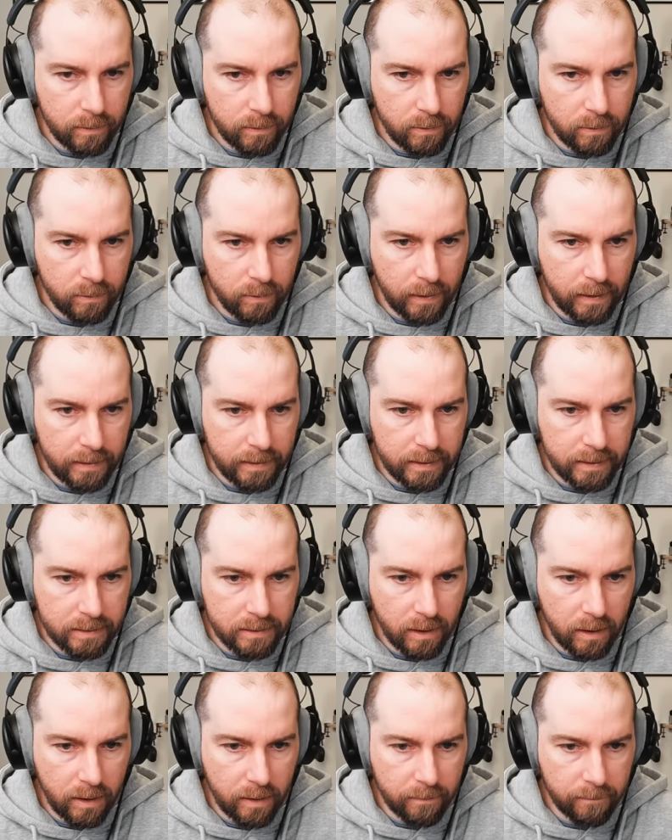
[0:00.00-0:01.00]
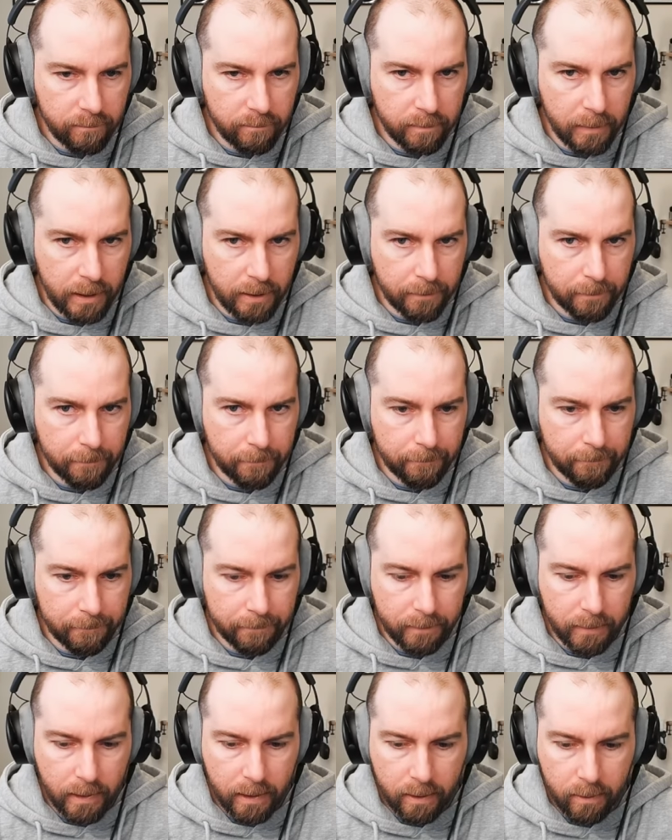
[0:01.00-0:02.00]
trade this off, but
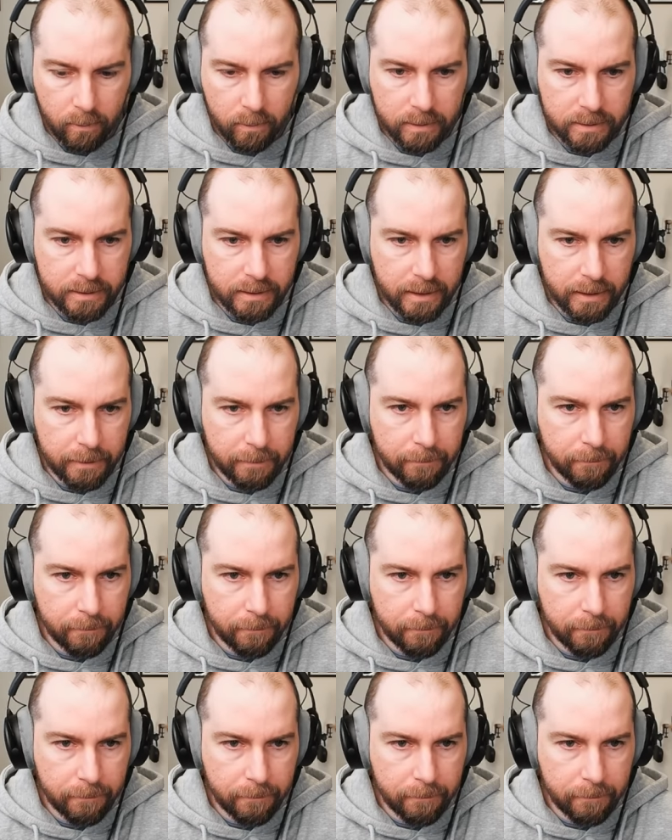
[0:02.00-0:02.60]
we'll see.